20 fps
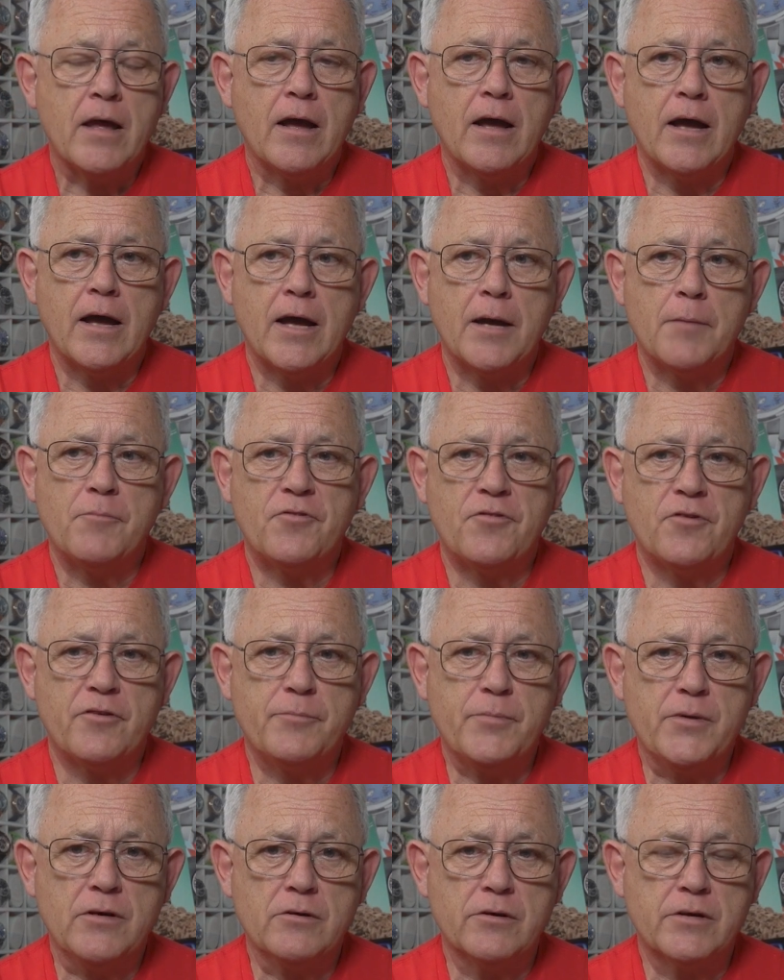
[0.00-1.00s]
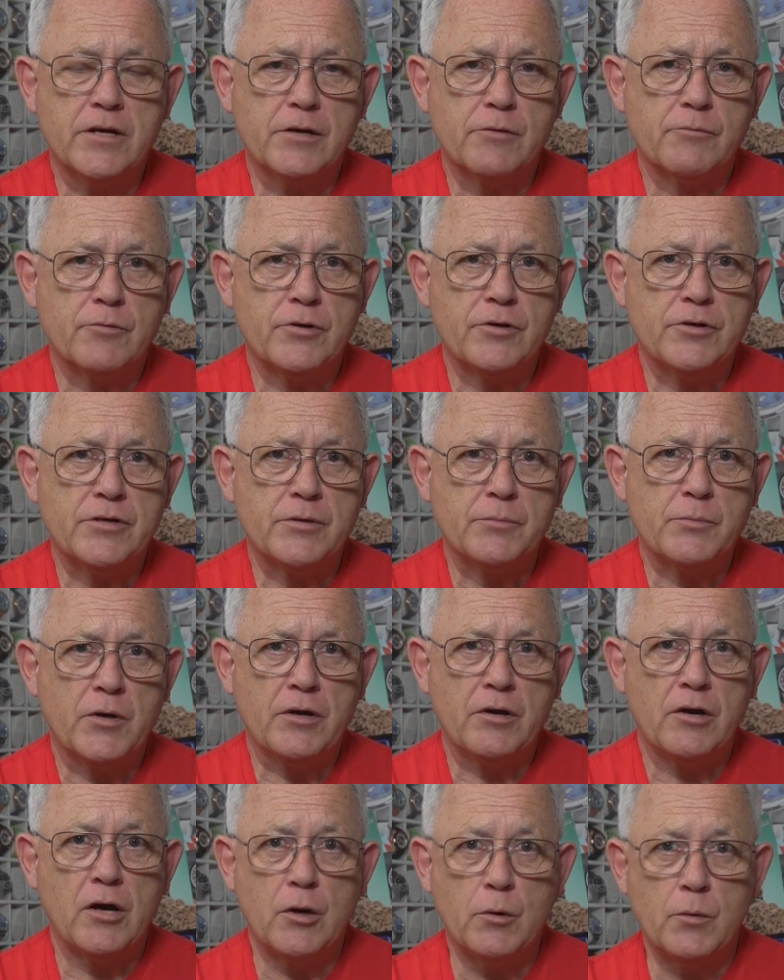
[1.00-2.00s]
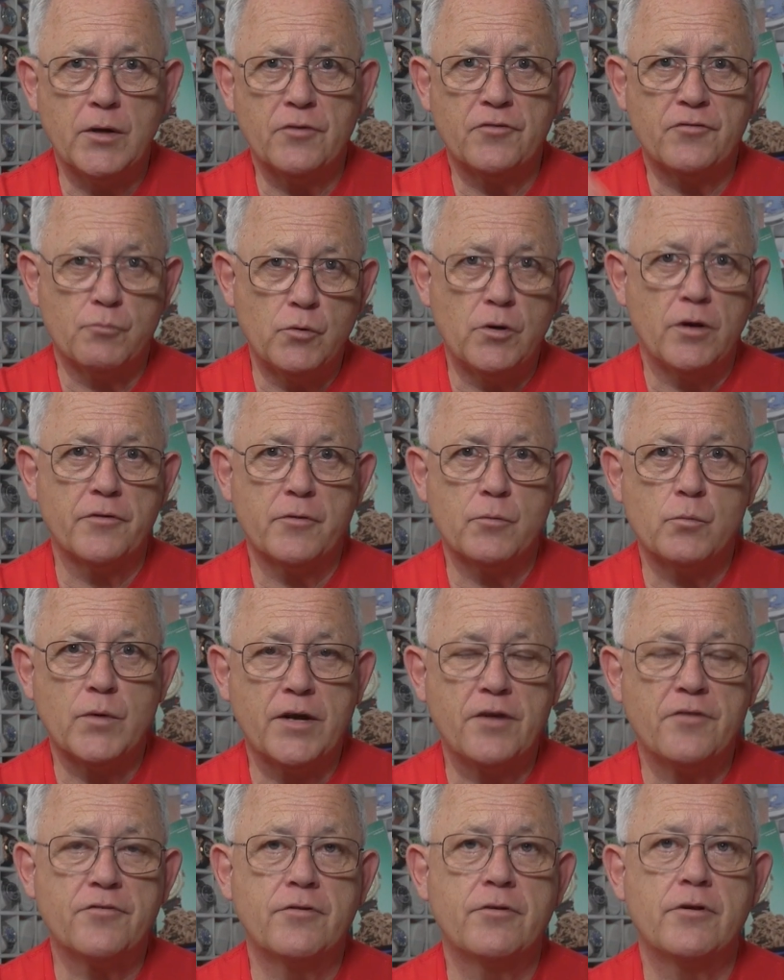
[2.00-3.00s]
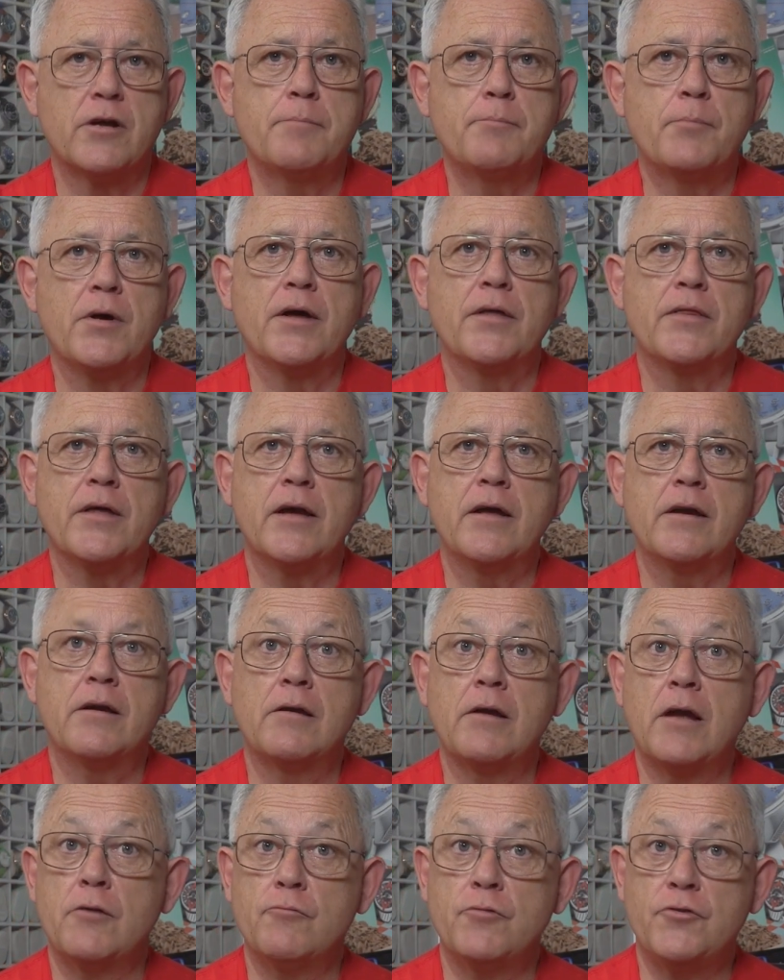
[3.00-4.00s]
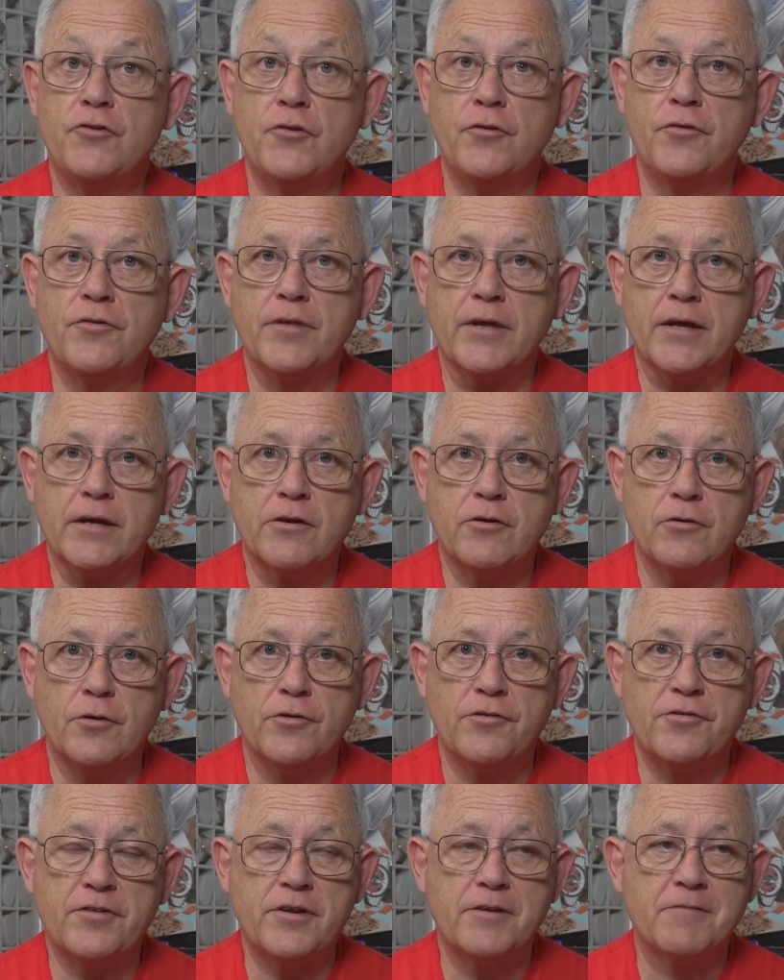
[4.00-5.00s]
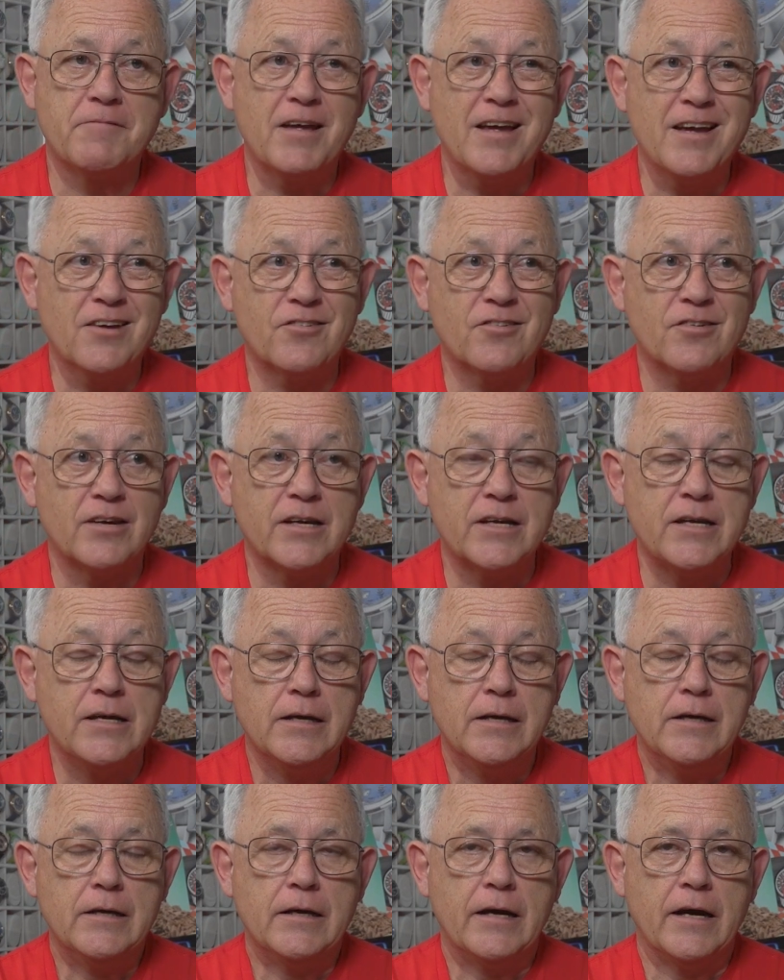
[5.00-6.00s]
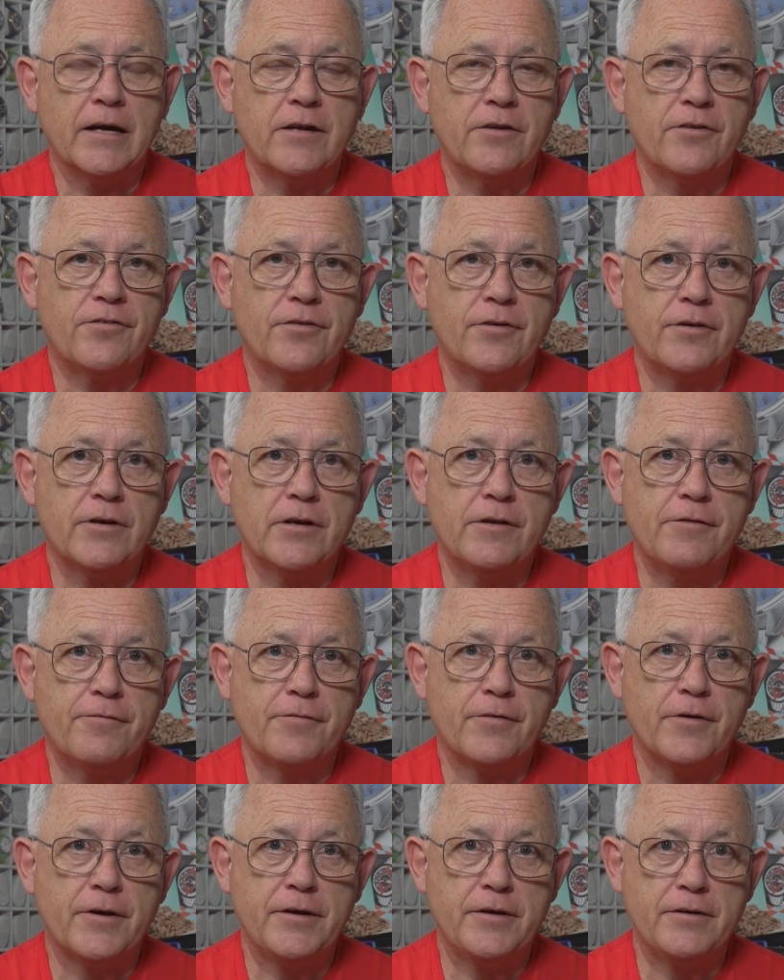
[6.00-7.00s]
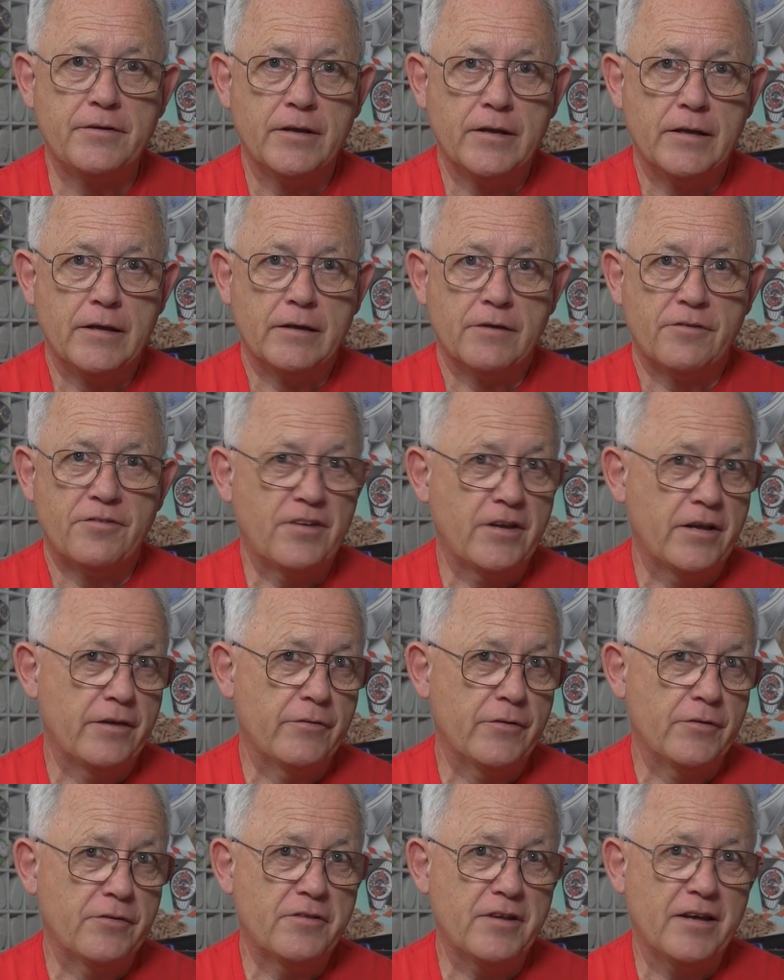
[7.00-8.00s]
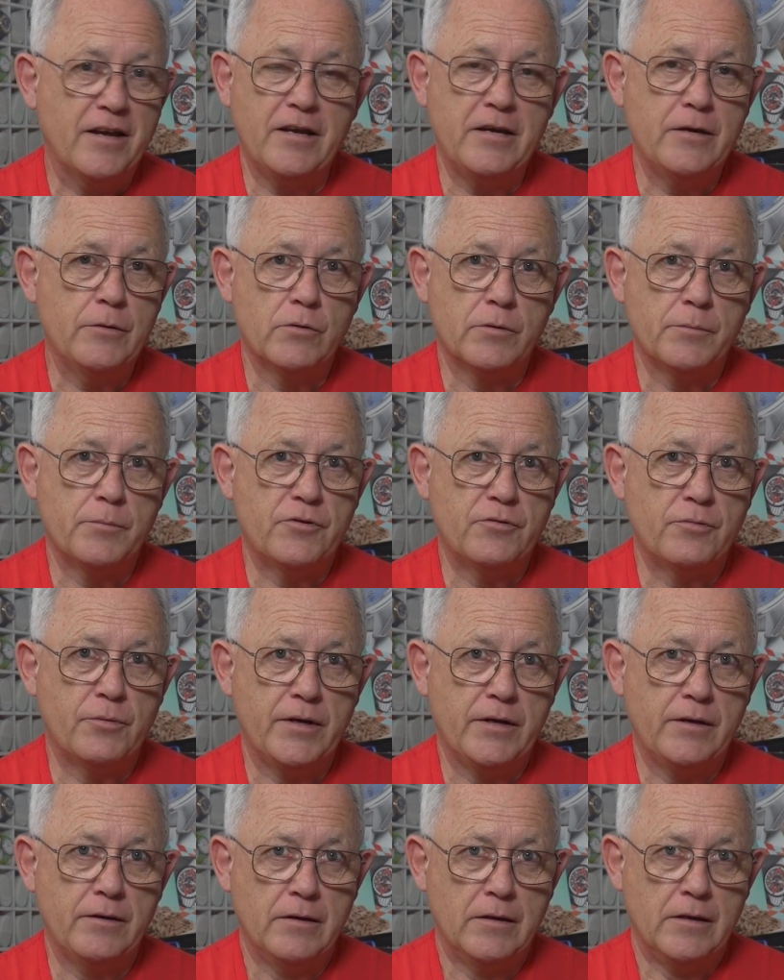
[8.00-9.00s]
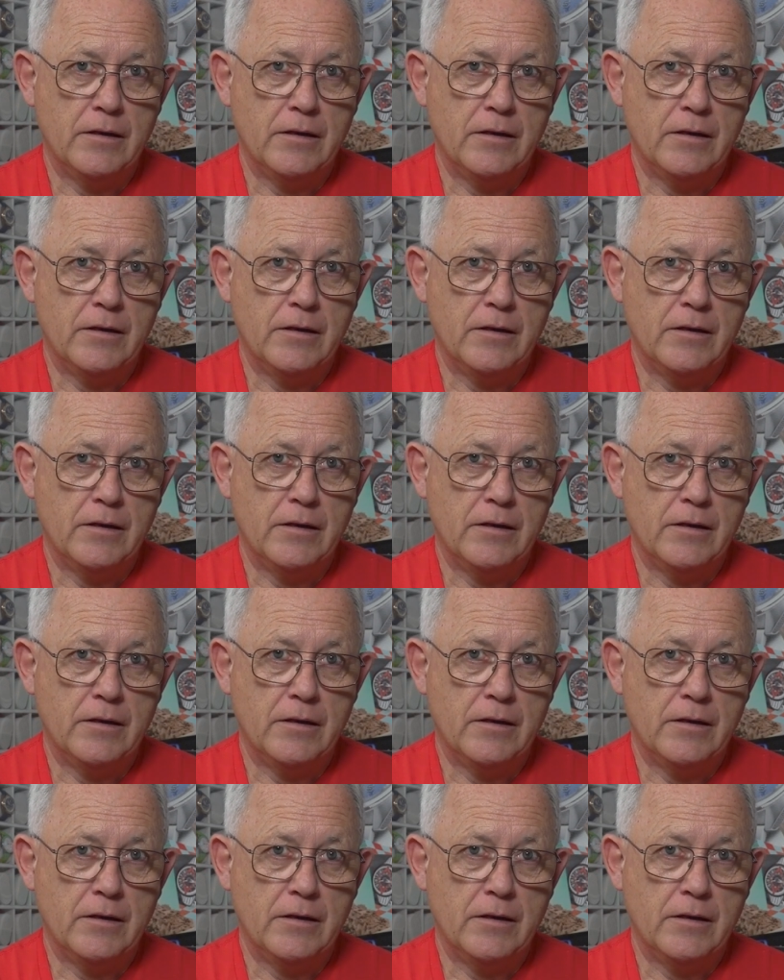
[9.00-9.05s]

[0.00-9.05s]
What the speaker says: So I've been looking around about what other ways could I buy that and reduce that cost. And actually I can certainly find savings anywhere between